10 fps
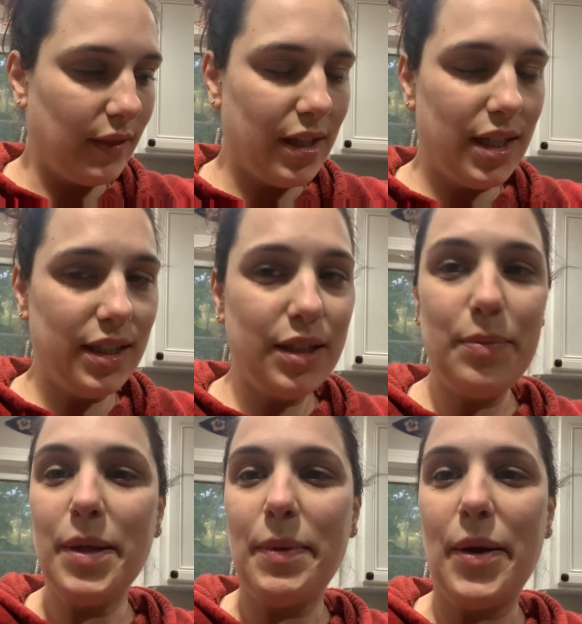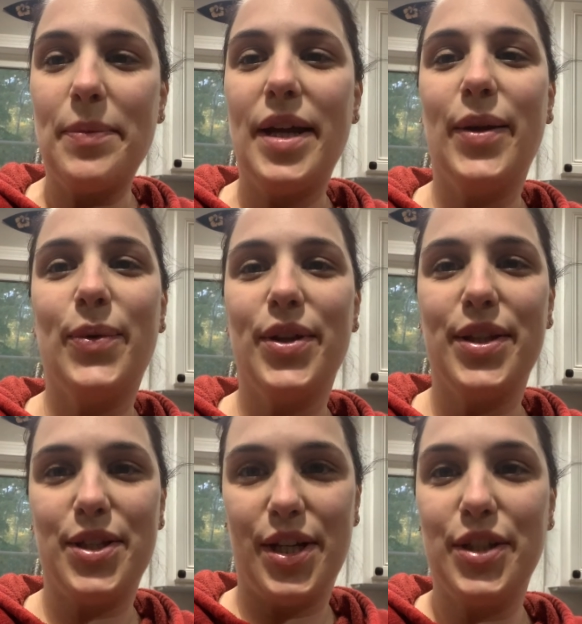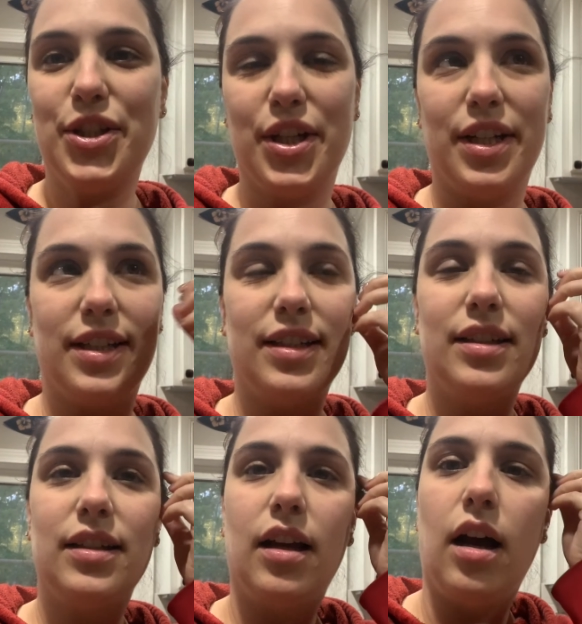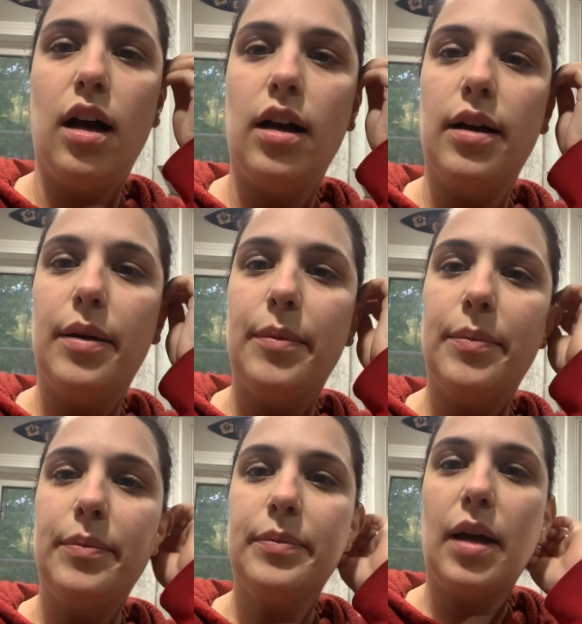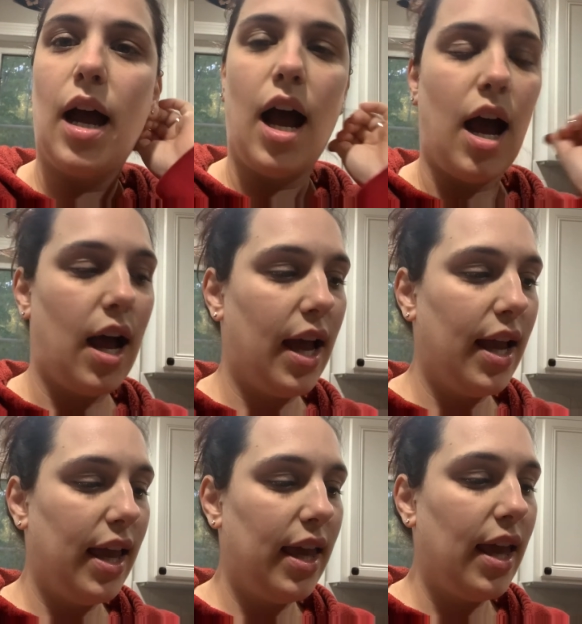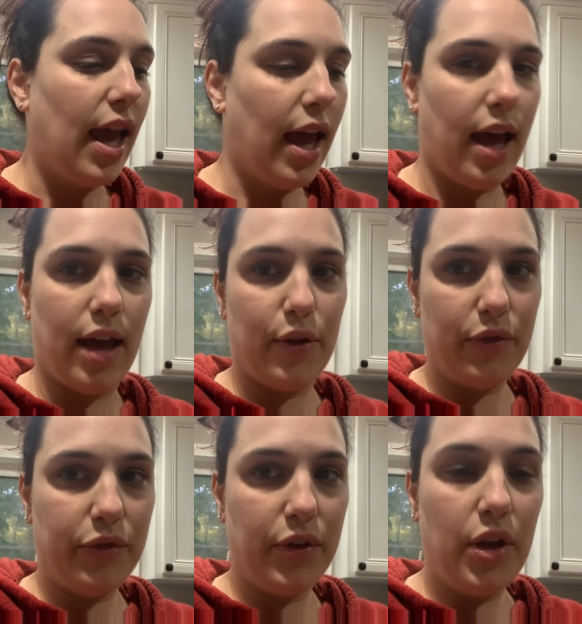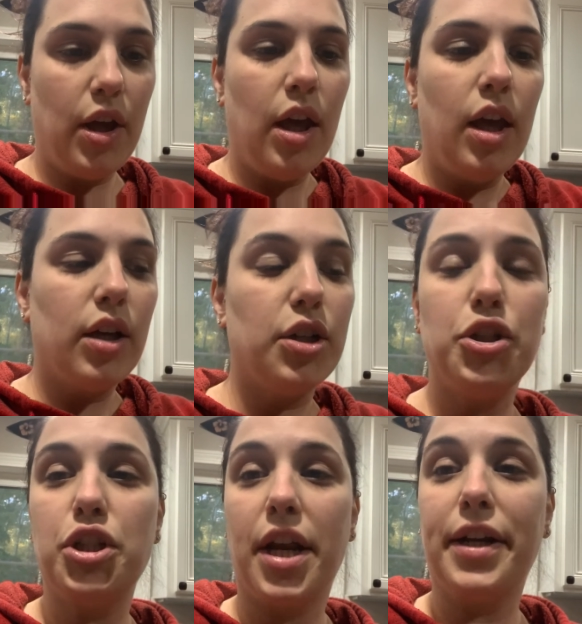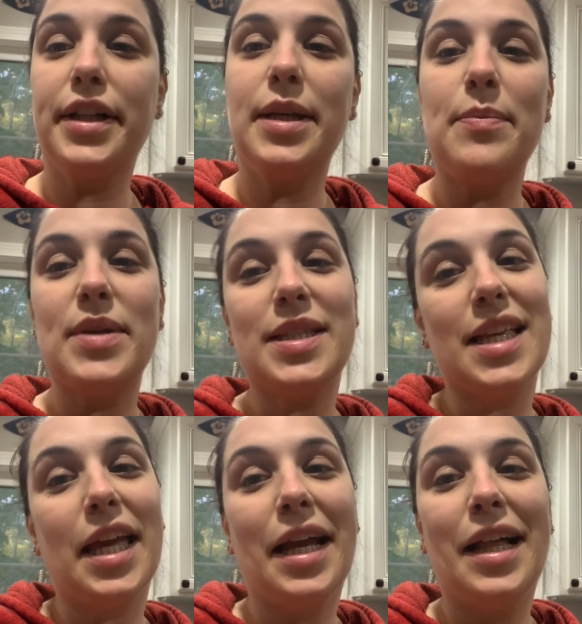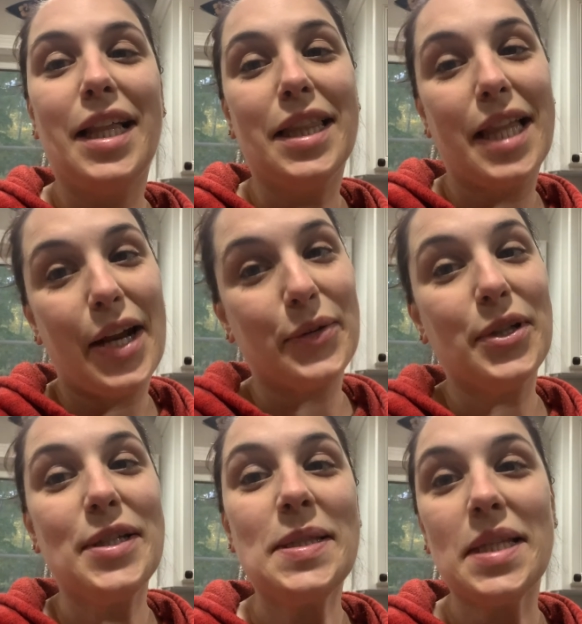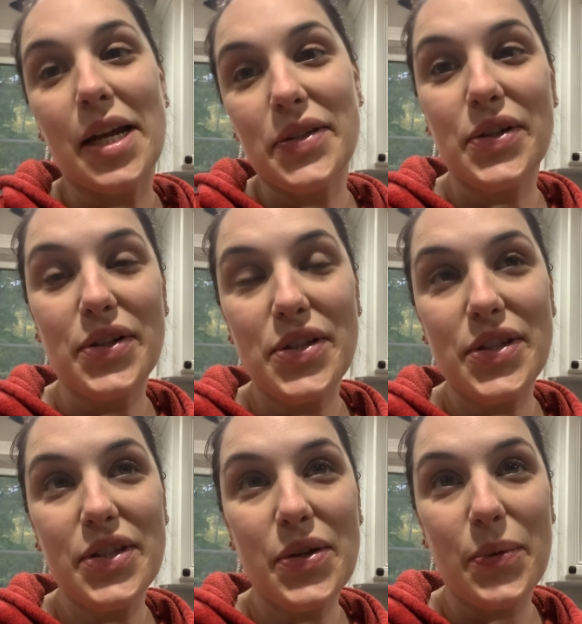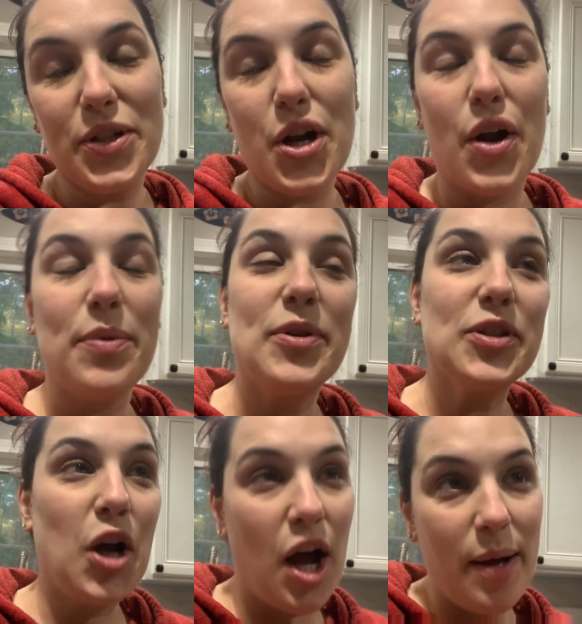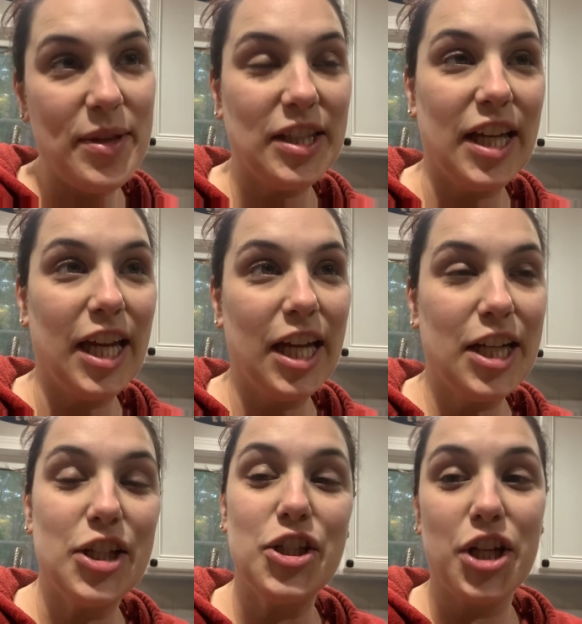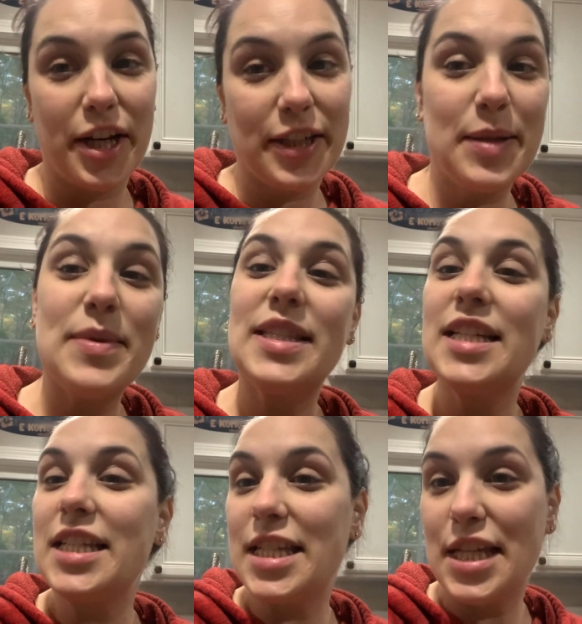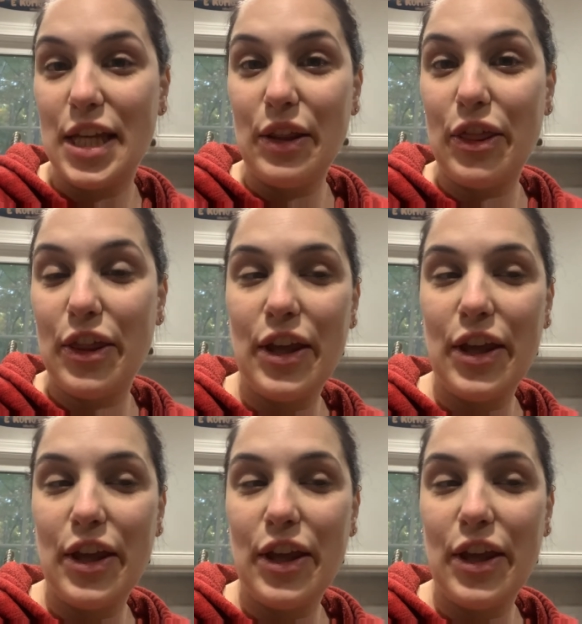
a little bit about my orthodontia. I have congenitally missing lateral incisors, which are the most commonly congenitally missing teeth.